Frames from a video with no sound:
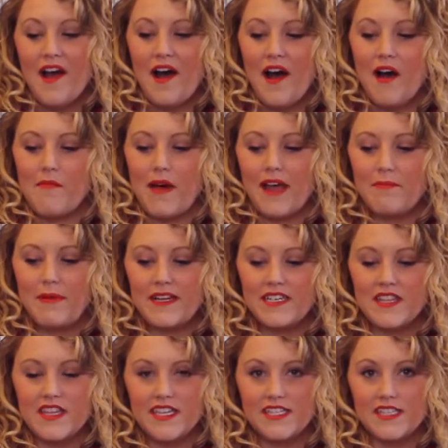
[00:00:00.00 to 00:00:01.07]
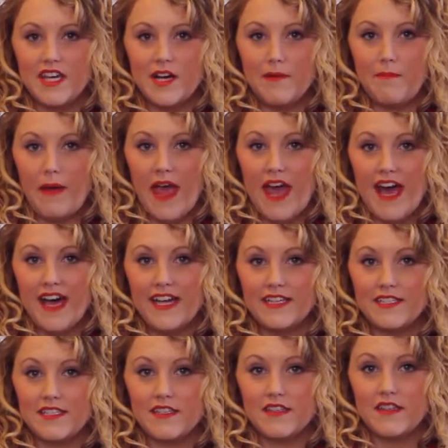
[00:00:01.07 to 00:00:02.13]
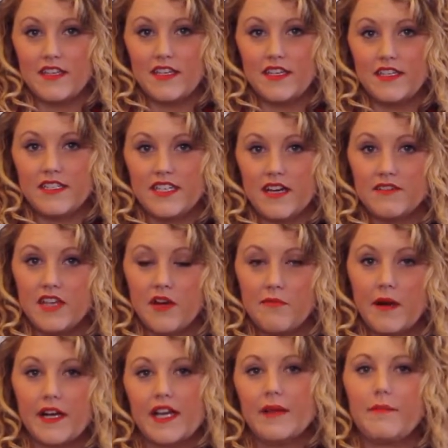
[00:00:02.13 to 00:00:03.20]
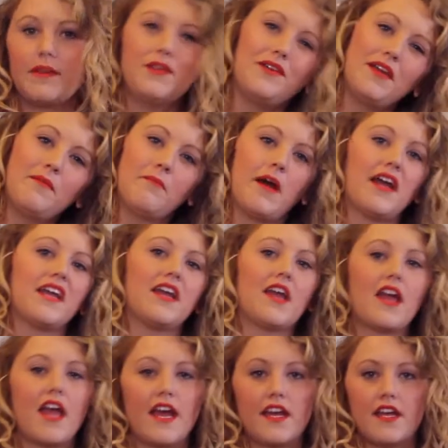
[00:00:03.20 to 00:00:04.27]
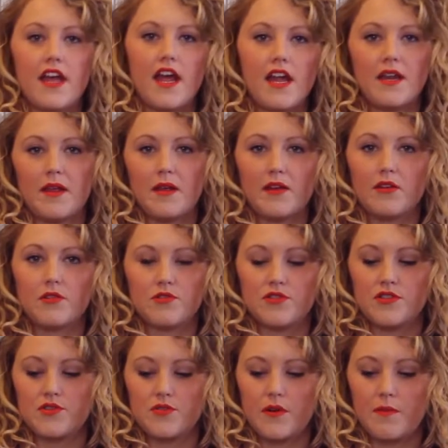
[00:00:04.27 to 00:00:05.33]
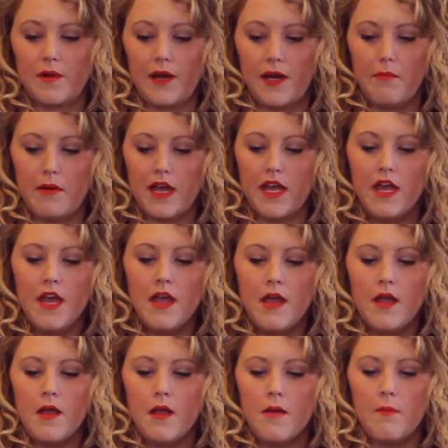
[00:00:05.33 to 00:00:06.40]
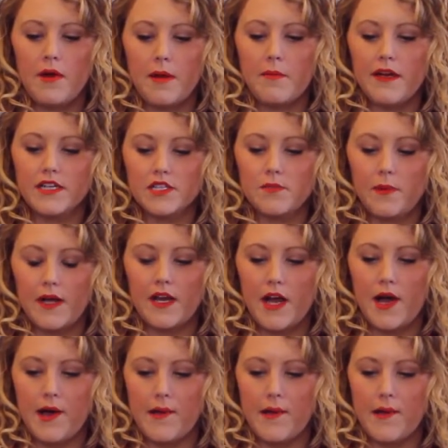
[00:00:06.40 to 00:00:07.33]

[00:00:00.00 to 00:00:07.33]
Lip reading: I picked this up at the downtown market, but you can buy it at any grocery store pretty much. But